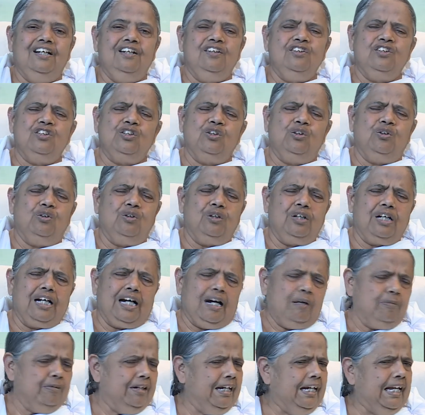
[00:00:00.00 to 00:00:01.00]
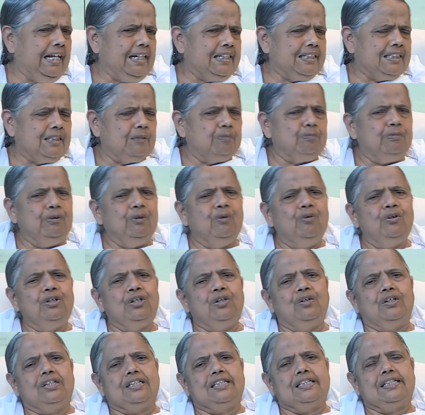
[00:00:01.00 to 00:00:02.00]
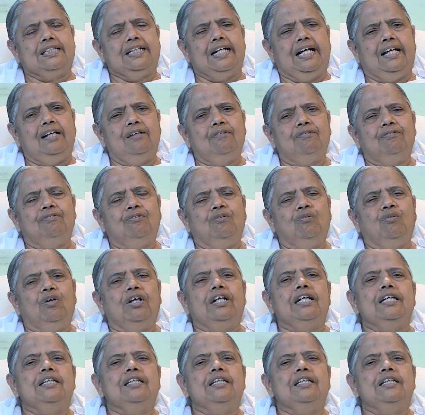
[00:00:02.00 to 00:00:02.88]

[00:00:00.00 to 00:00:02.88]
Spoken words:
So come and explore yourself what